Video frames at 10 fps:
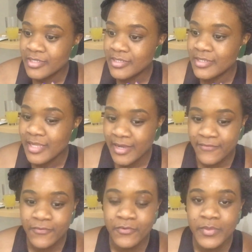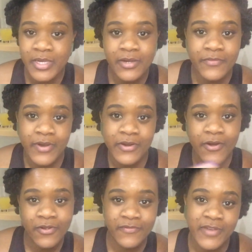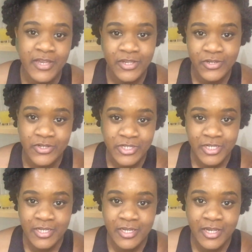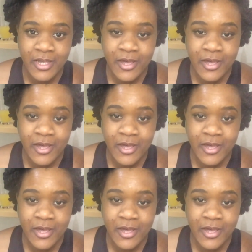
delightful being around all of that energy.